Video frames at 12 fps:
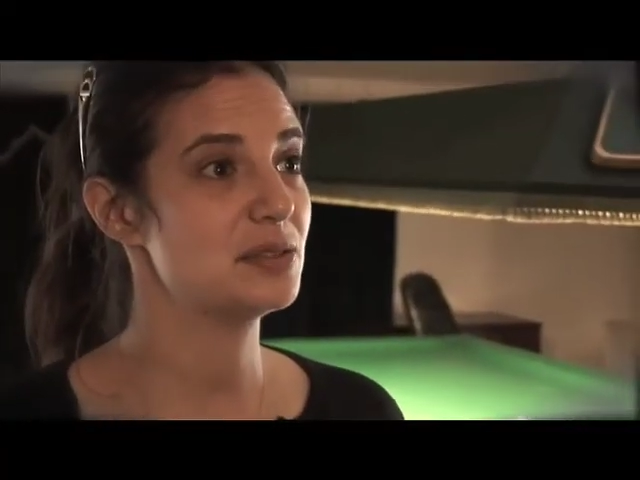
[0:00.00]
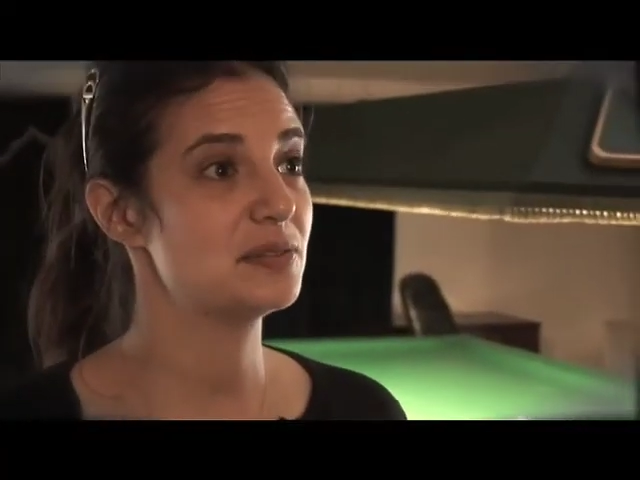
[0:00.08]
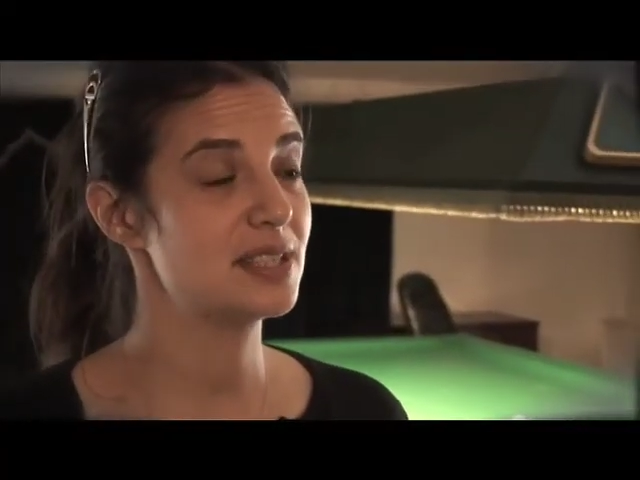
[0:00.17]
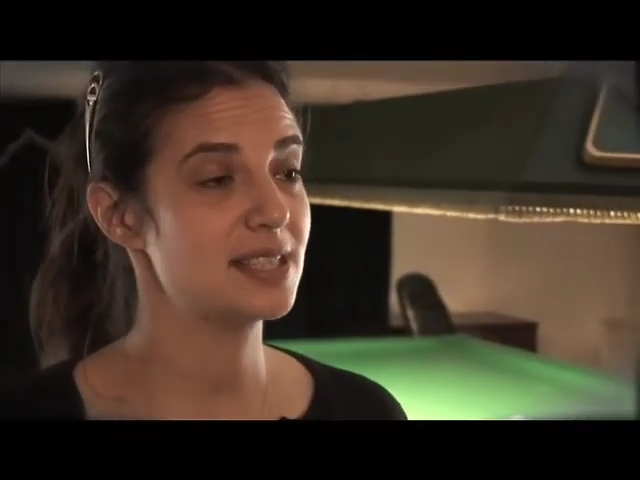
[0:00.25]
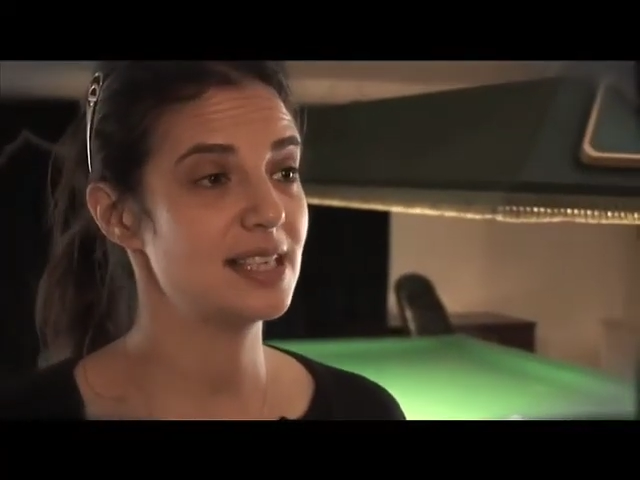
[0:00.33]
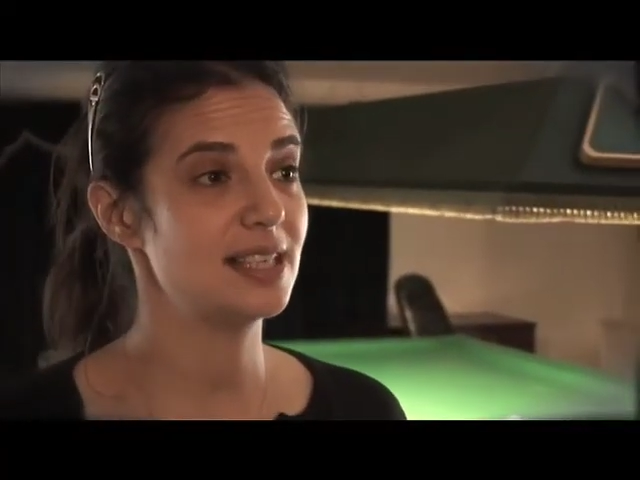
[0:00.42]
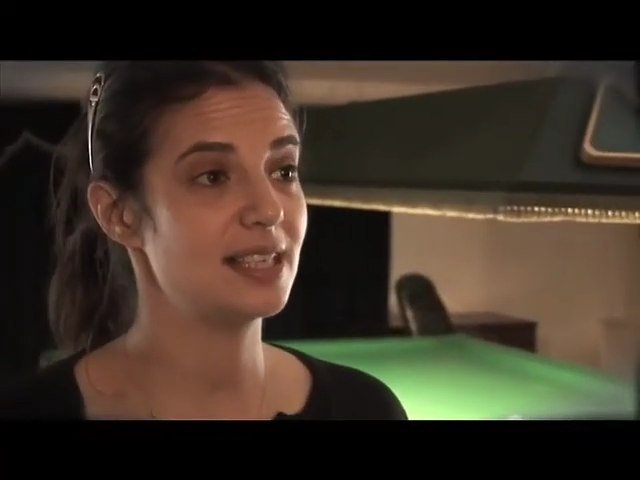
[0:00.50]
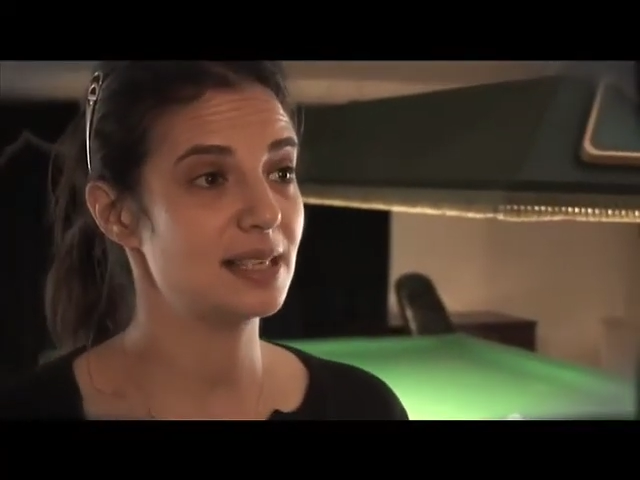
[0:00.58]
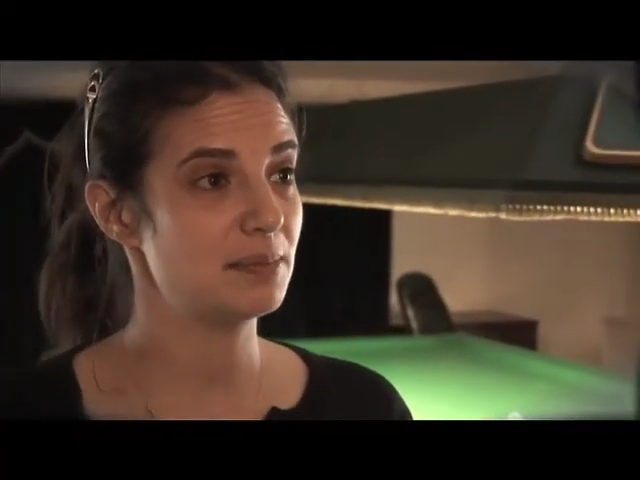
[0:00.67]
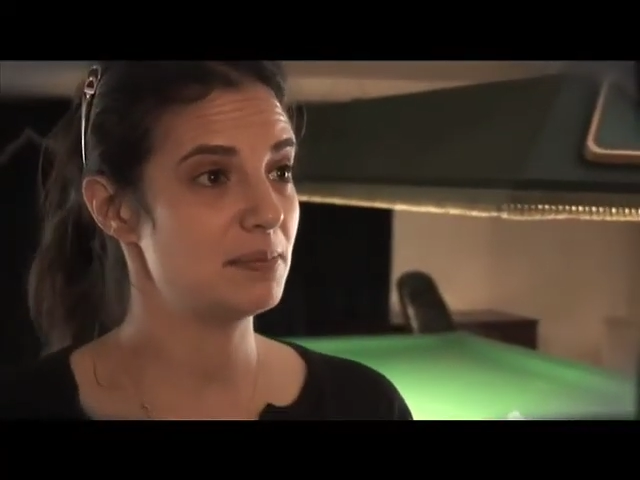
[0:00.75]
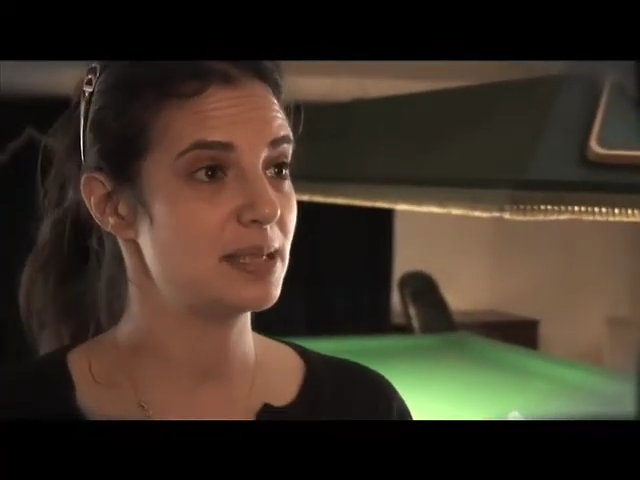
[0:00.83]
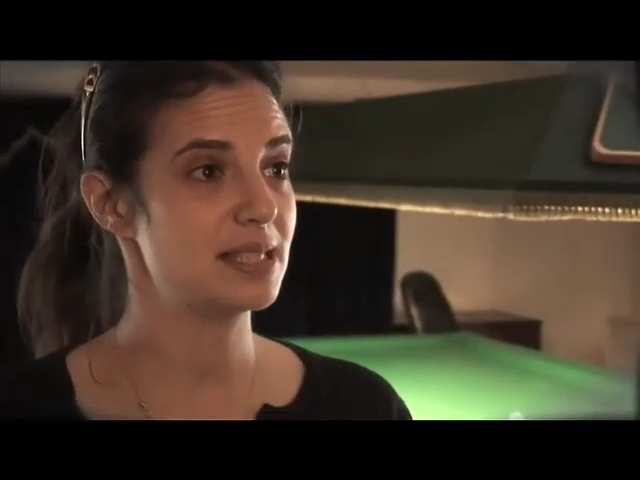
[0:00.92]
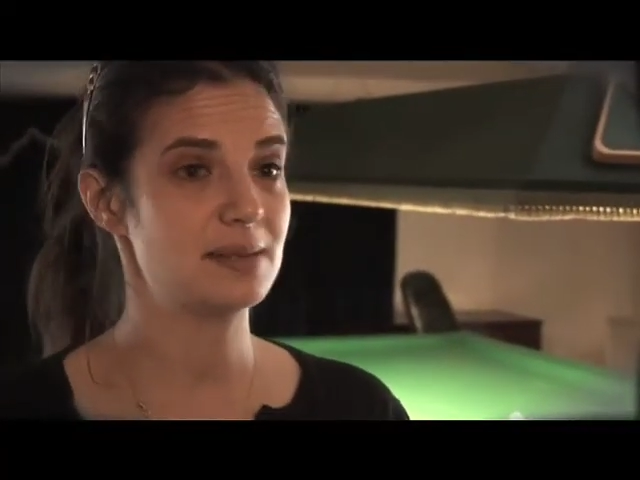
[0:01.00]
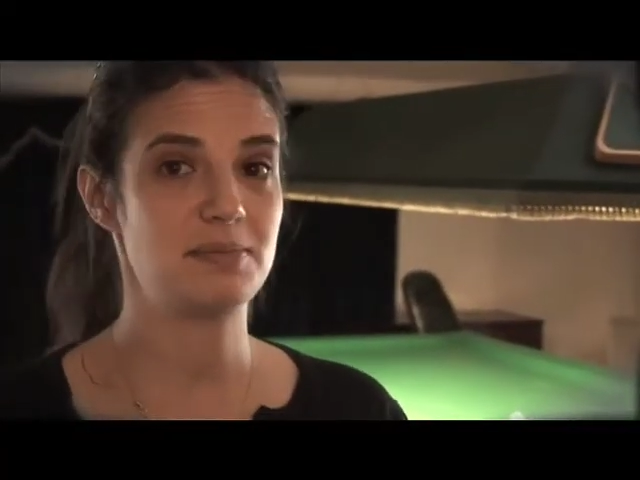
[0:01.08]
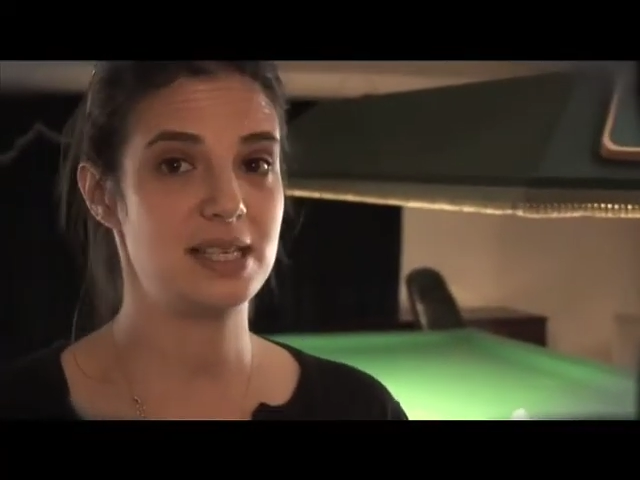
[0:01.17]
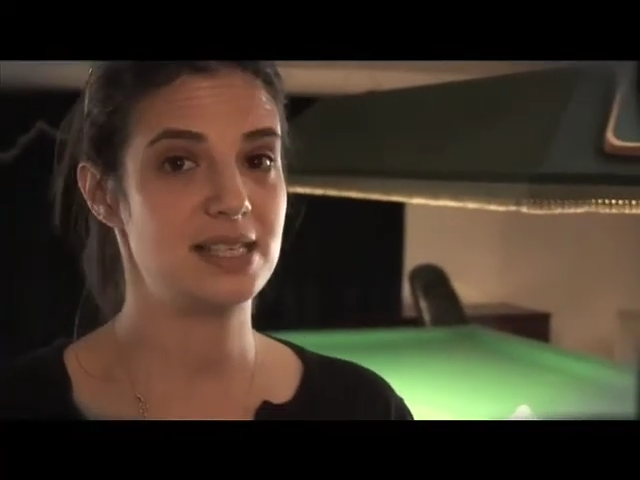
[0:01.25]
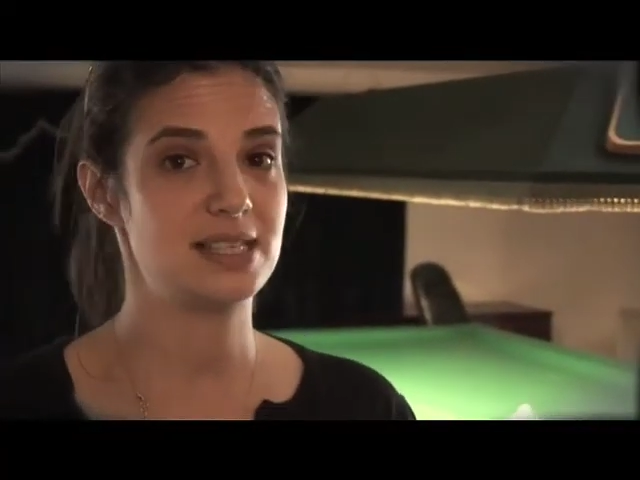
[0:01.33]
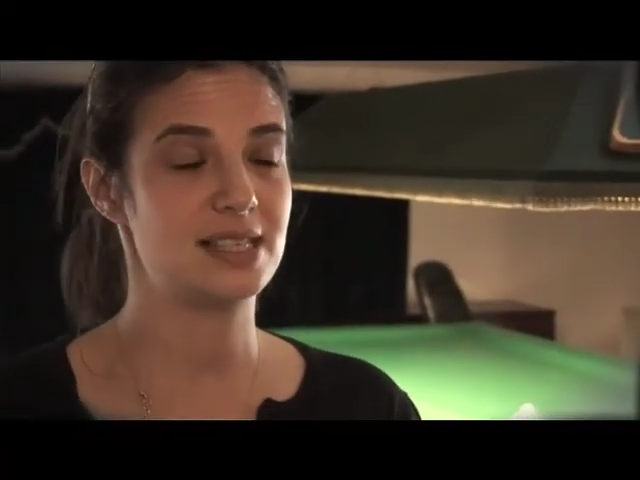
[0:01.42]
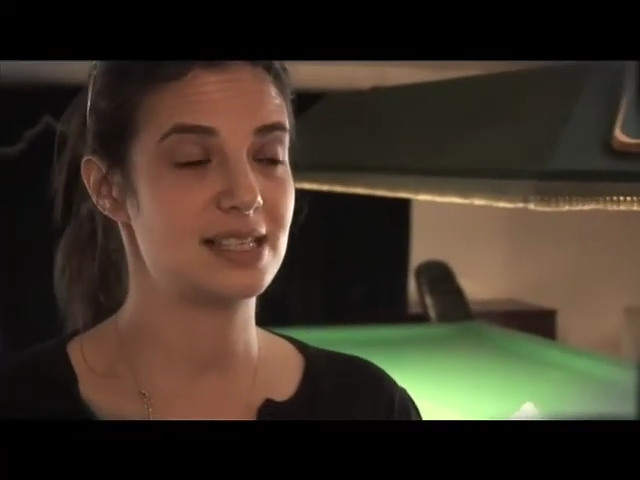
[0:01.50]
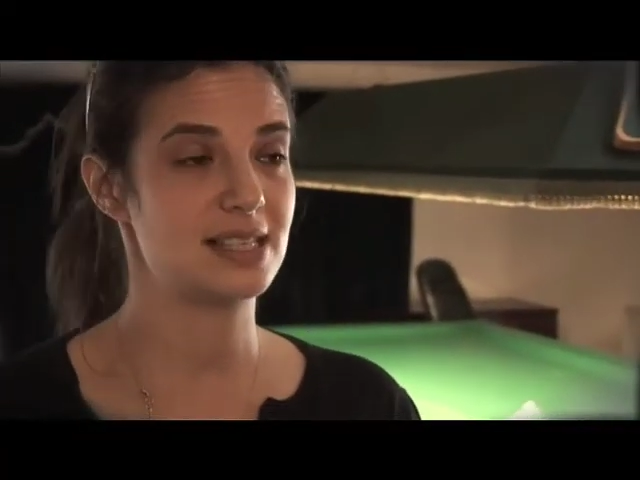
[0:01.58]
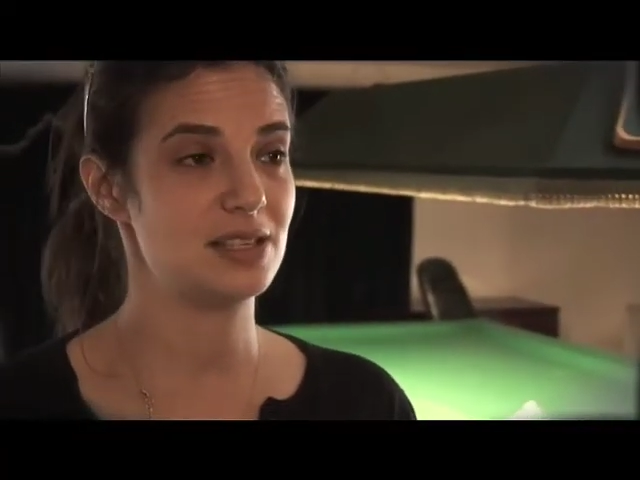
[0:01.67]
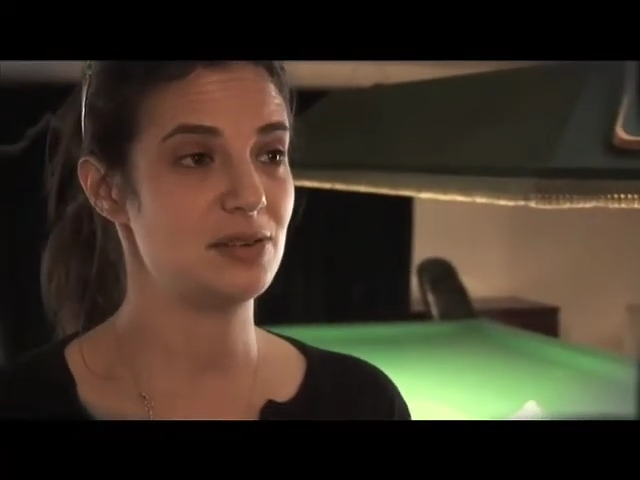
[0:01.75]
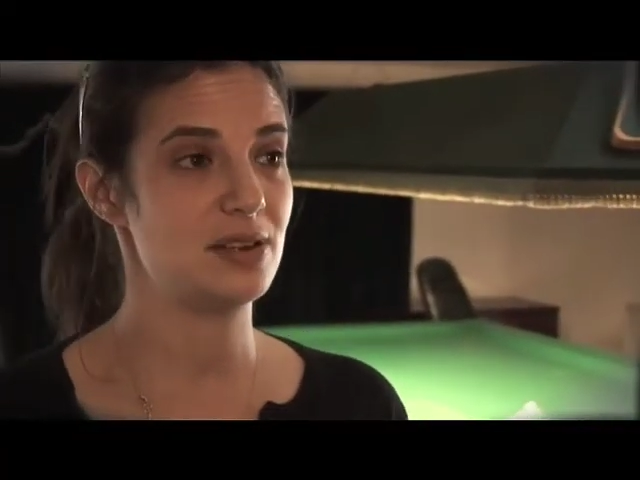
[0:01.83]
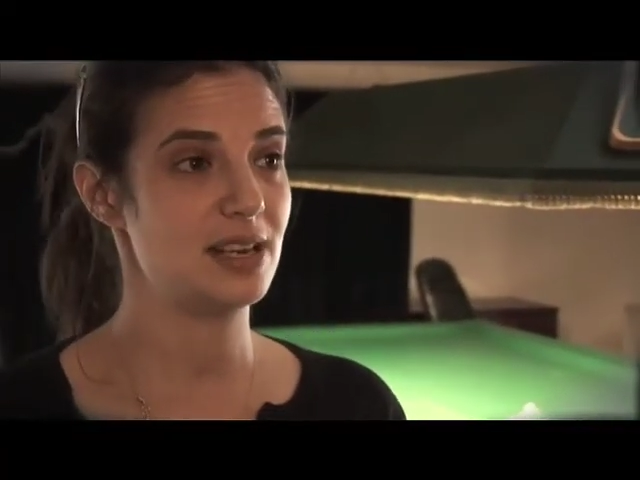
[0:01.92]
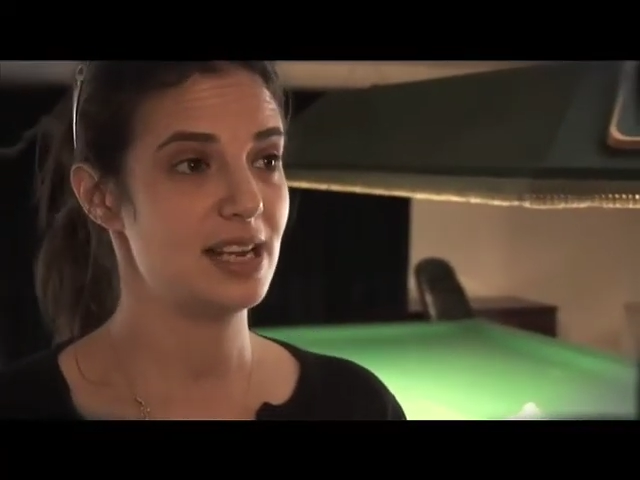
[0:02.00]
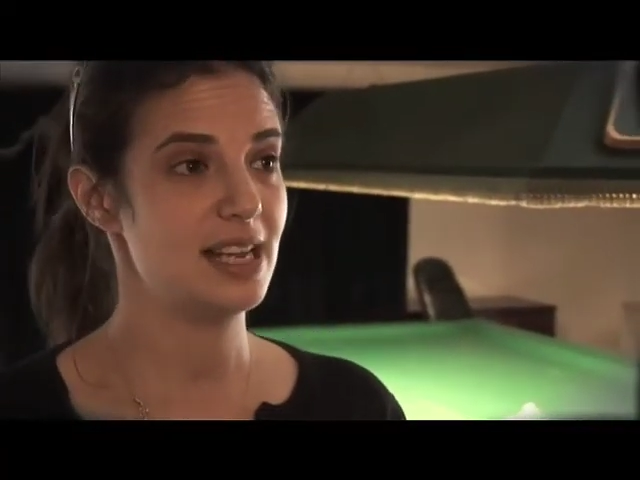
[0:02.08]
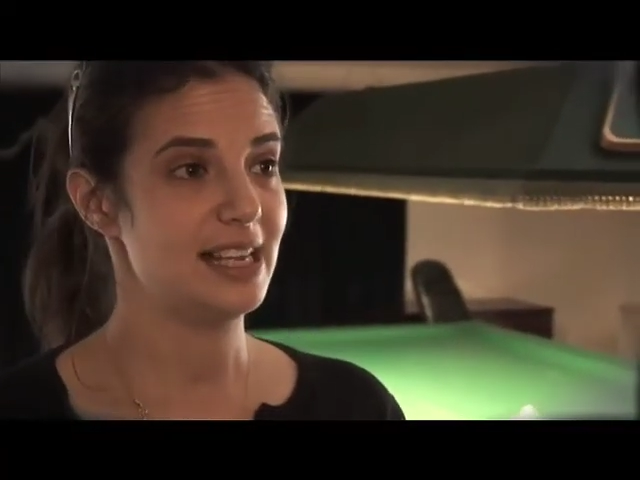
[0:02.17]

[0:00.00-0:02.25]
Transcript: seen it in bits and pieces, and